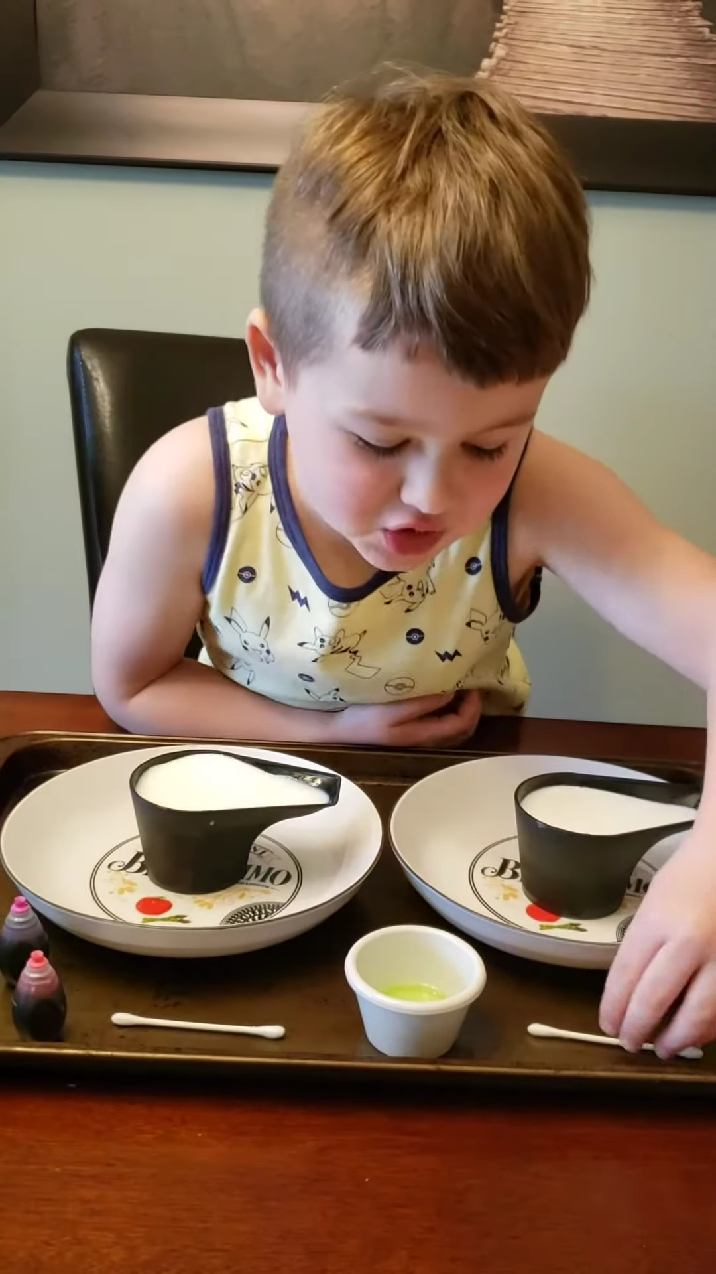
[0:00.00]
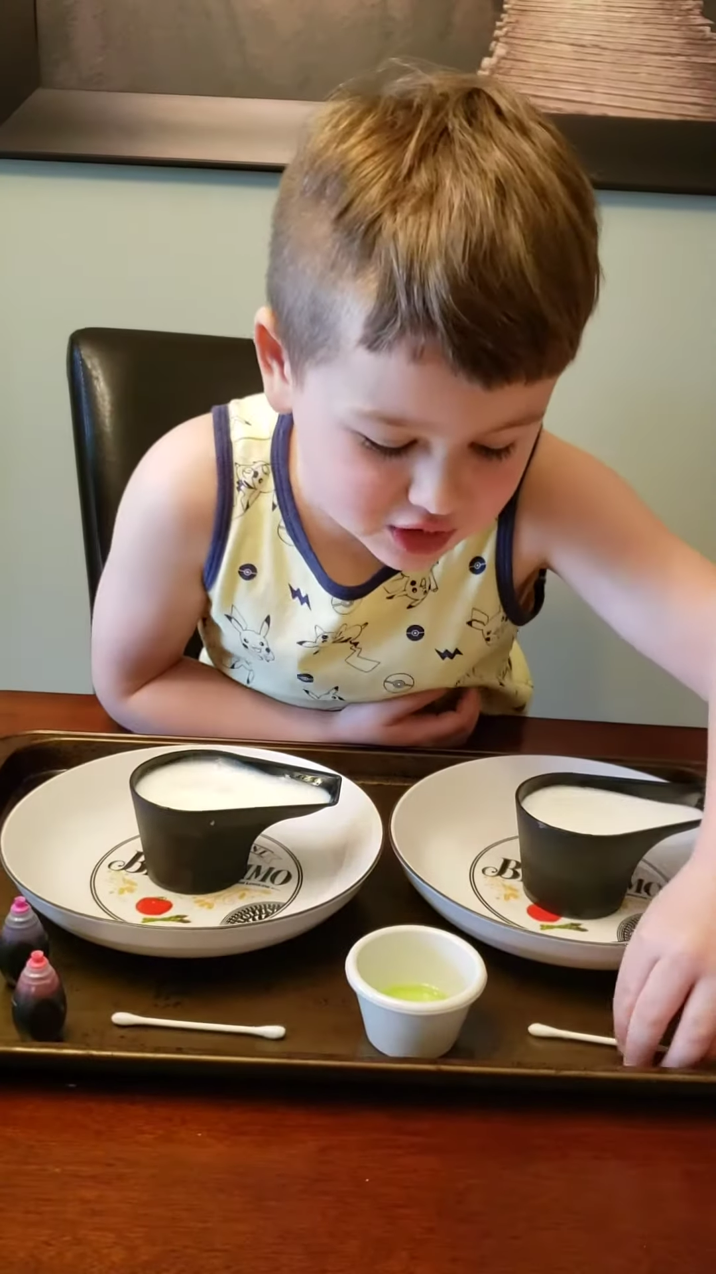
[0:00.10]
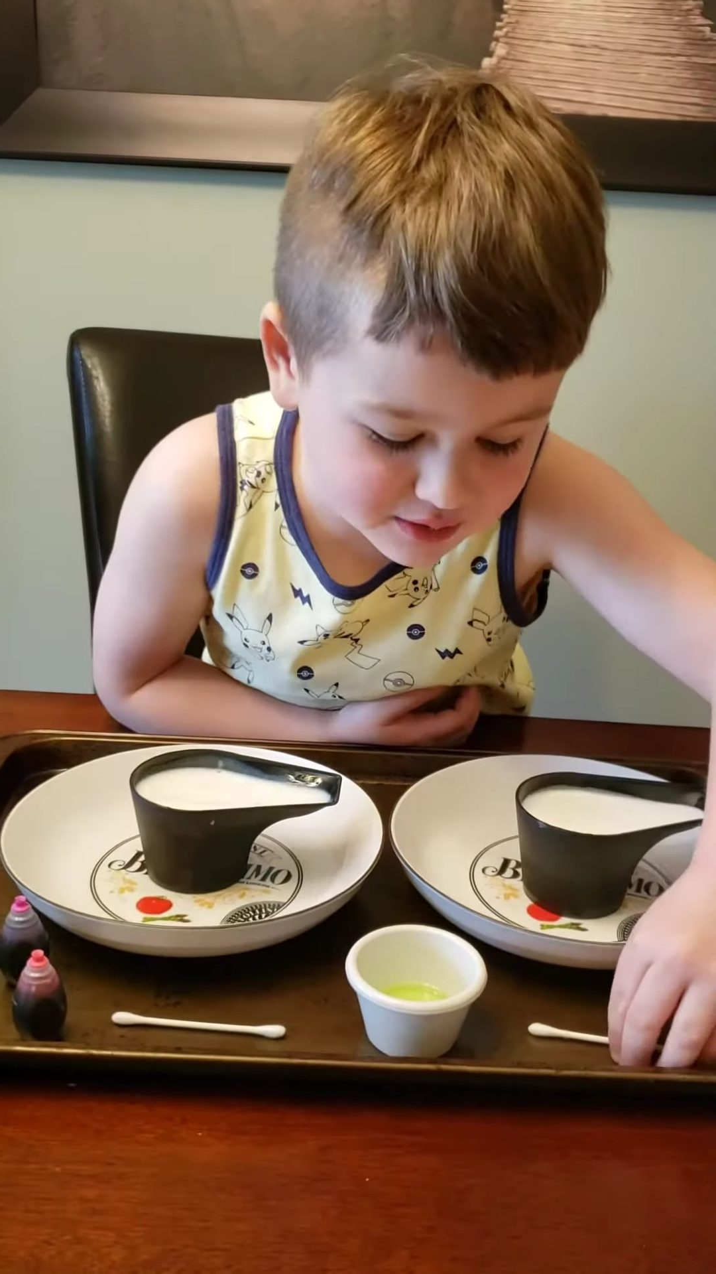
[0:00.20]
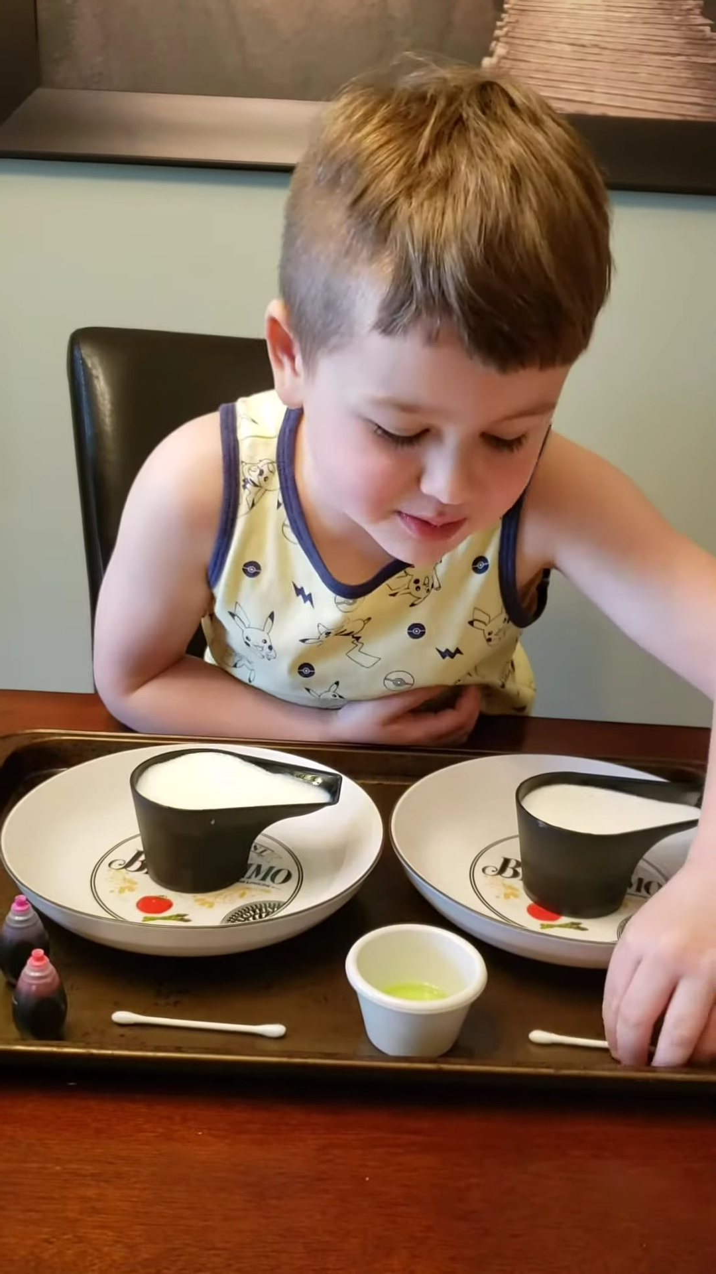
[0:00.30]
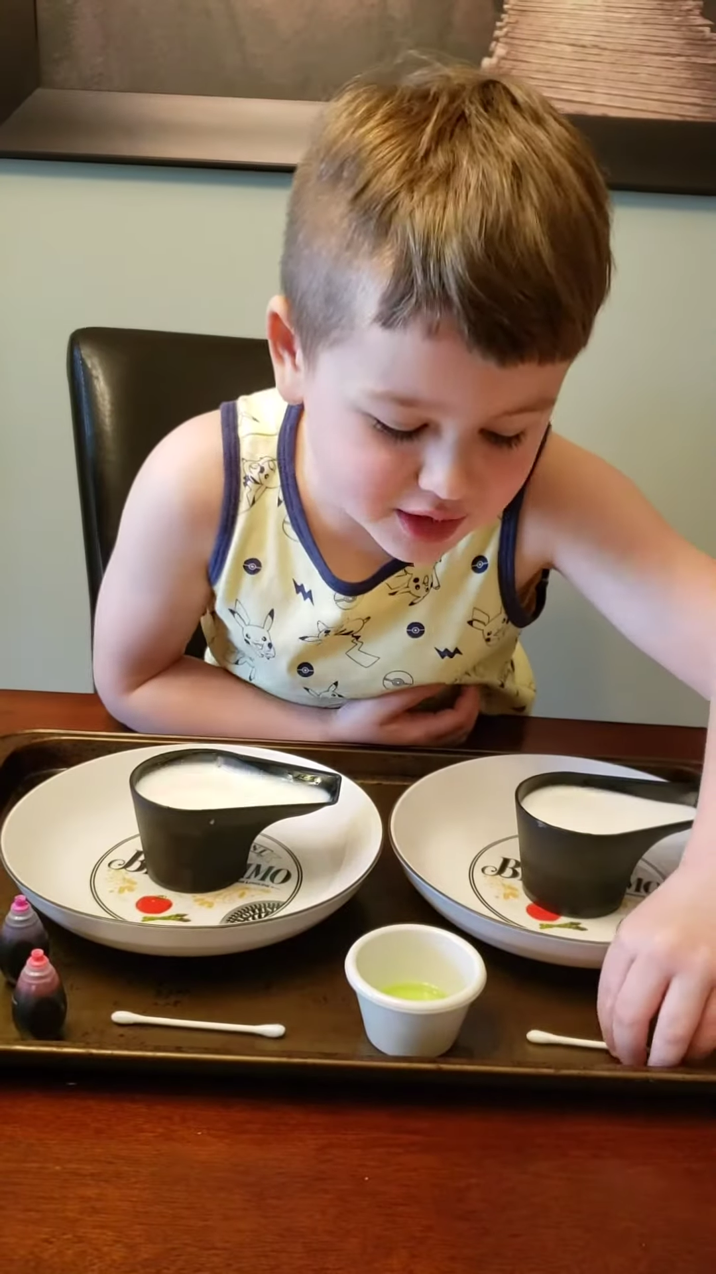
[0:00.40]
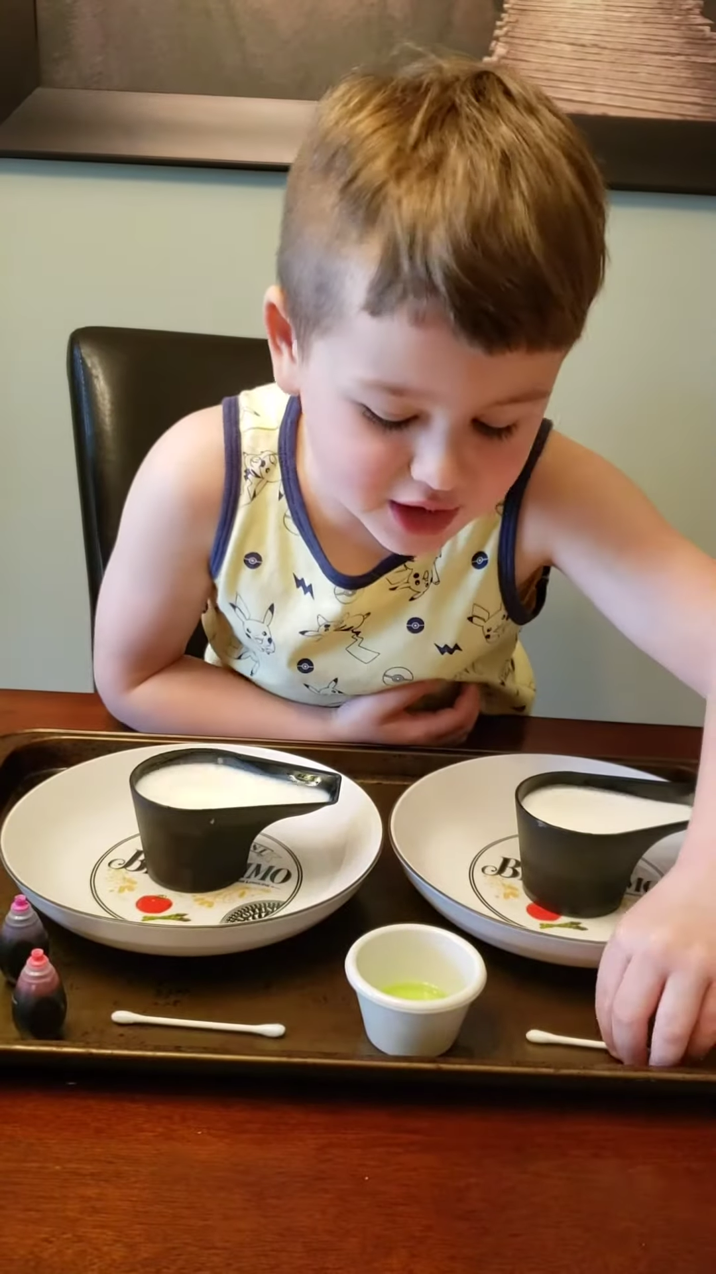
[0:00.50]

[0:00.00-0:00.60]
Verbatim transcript: soap,